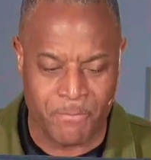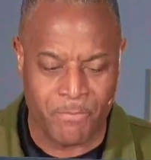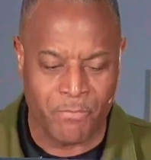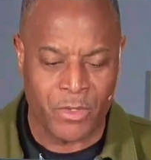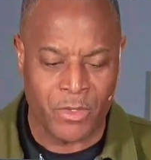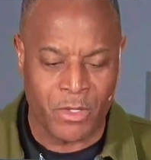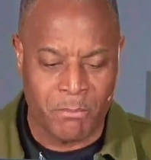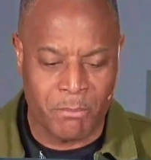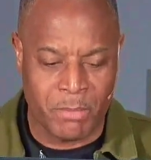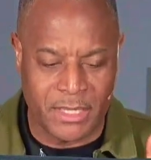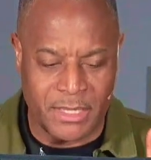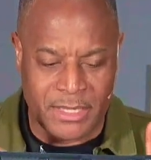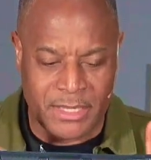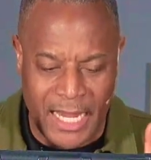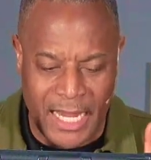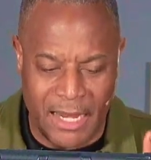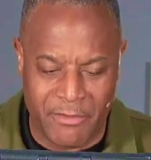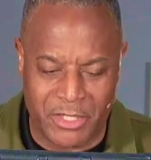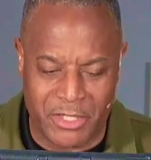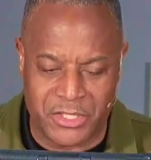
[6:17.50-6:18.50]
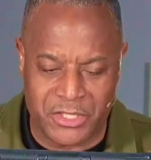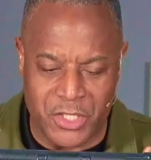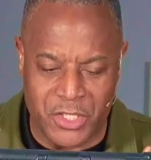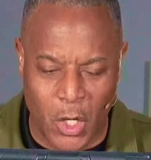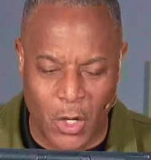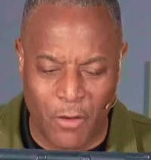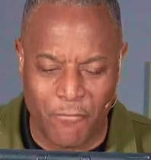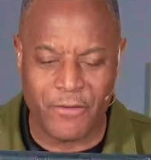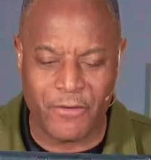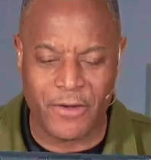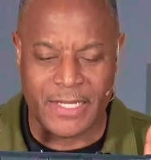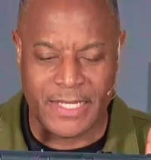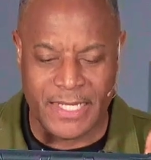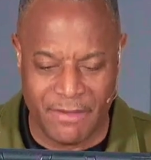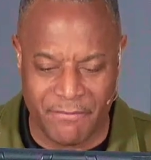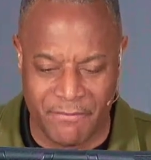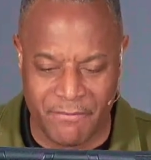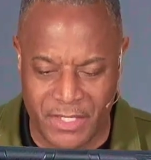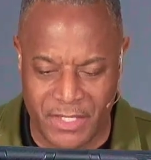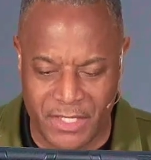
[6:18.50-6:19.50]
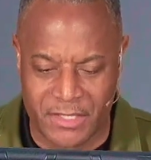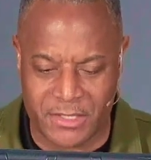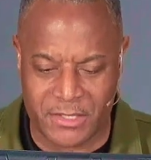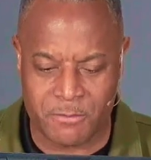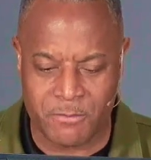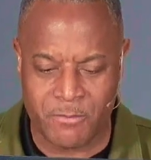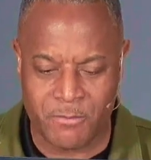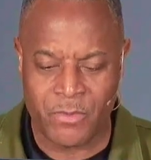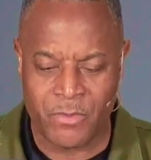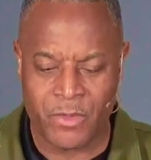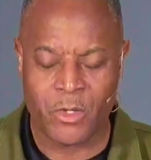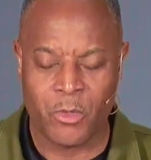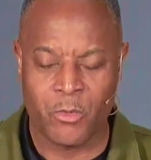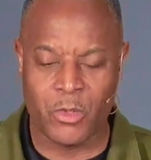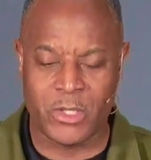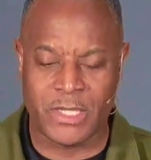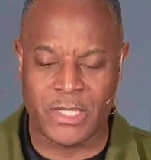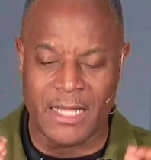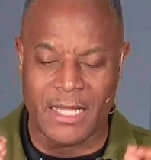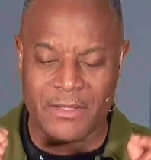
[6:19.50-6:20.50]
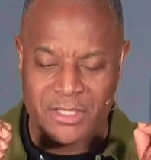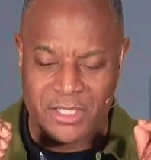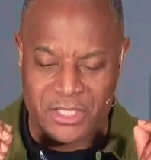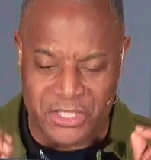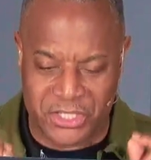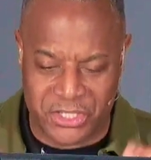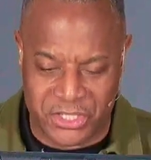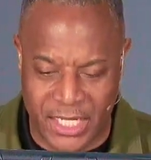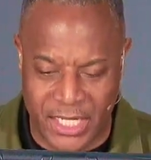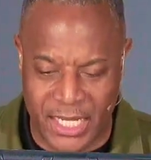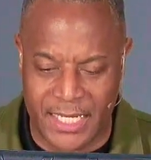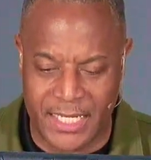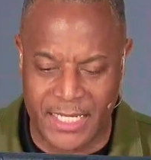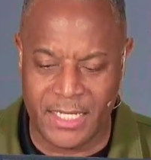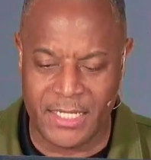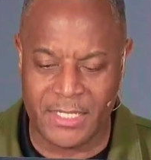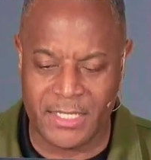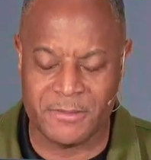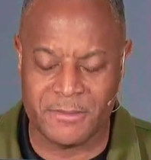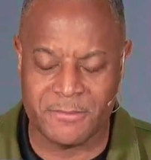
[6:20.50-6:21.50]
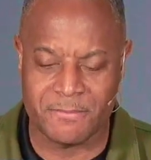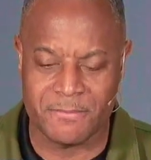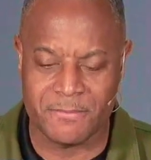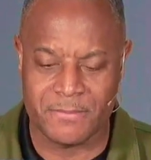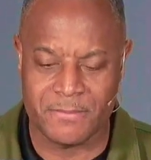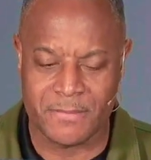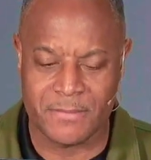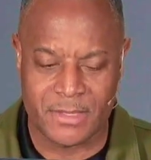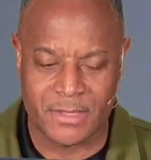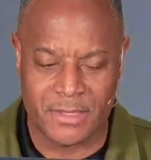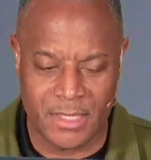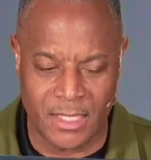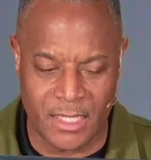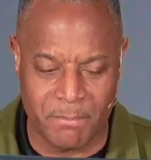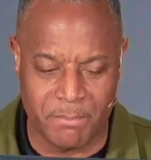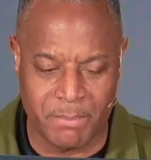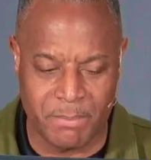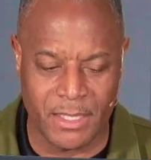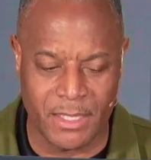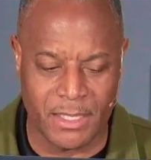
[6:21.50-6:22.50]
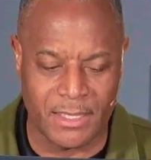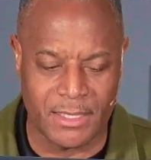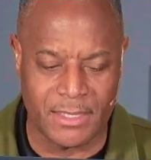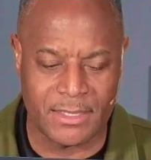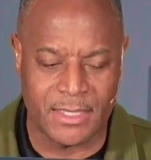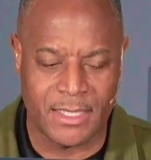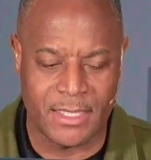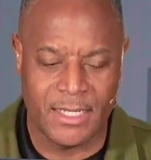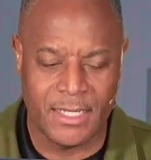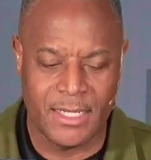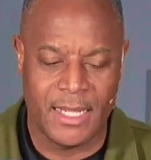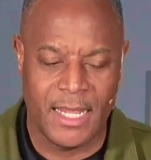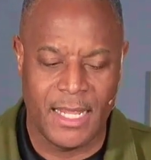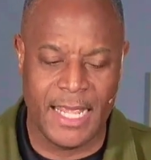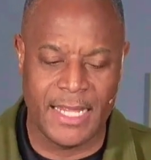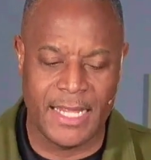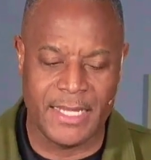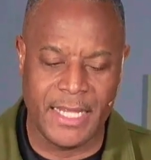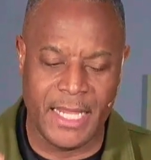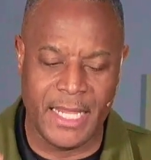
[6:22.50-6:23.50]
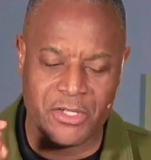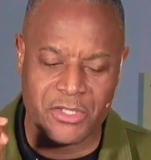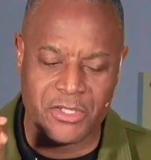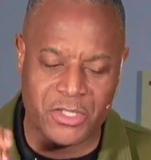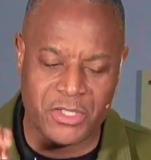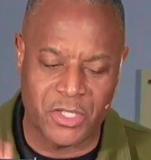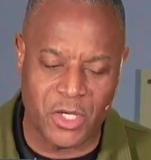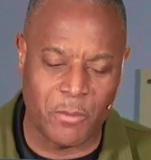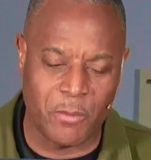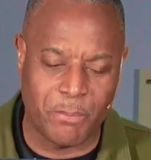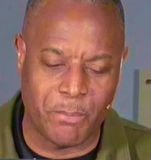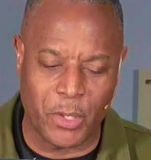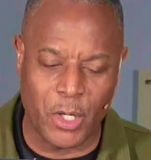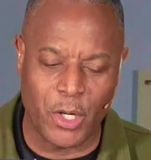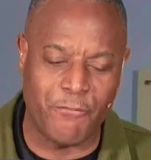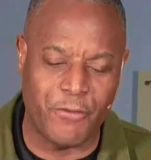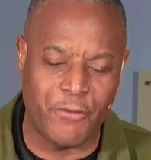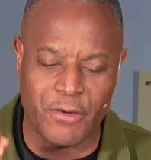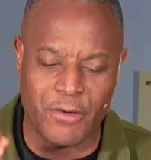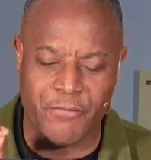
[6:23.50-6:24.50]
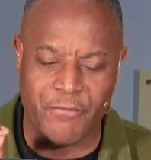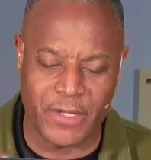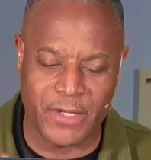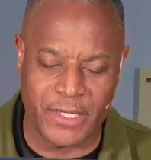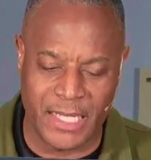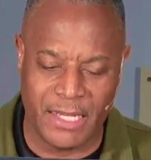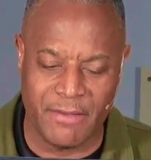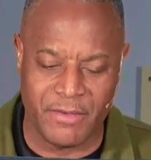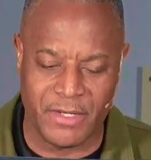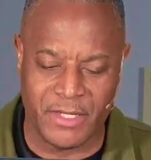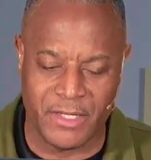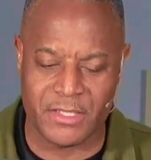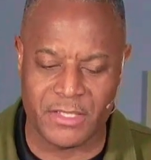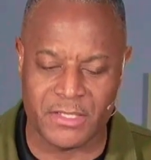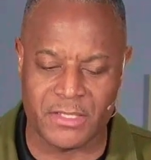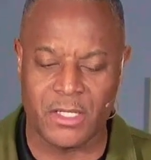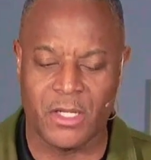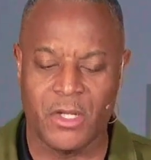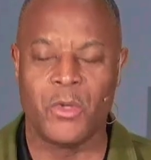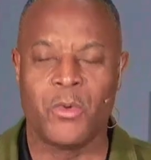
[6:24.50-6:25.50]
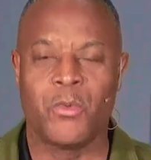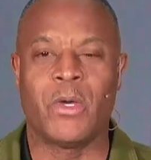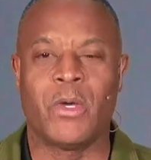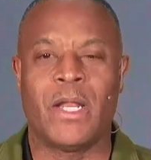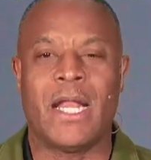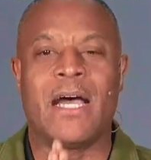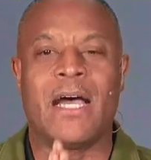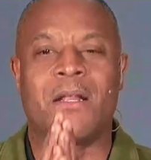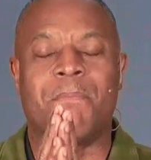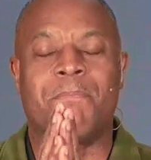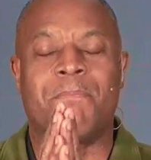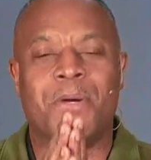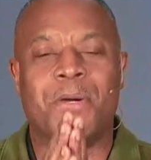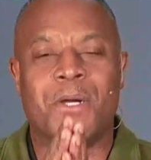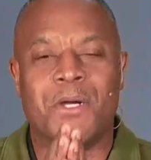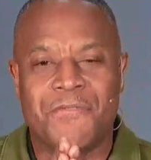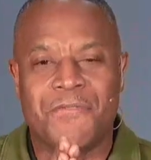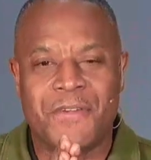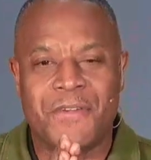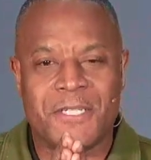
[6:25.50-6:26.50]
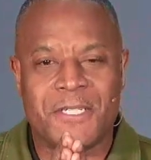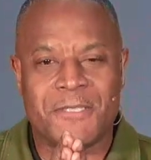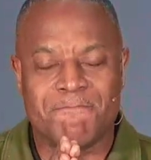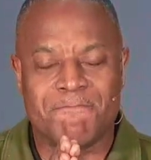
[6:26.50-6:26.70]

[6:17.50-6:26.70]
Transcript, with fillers: But there is no forgiveness without the shedding of blood. And there's no perfect forgiveness without a perfect